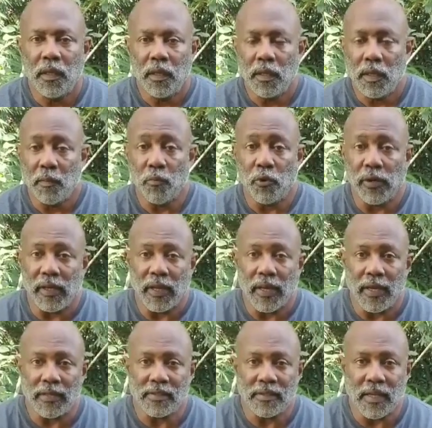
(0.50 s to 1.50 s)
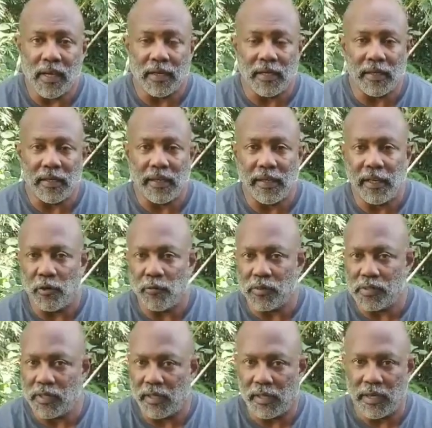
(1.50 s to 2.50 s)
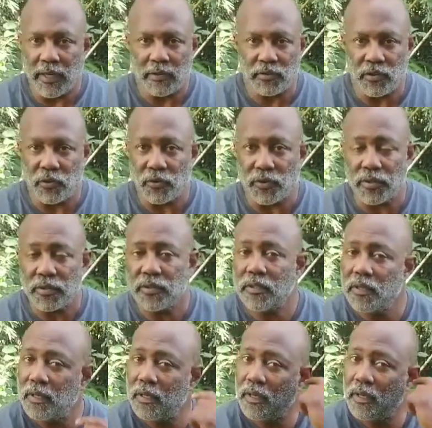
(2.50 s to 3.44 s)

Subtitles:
Good morning, guys. Todd Elliott here with Chillin' Outdoors.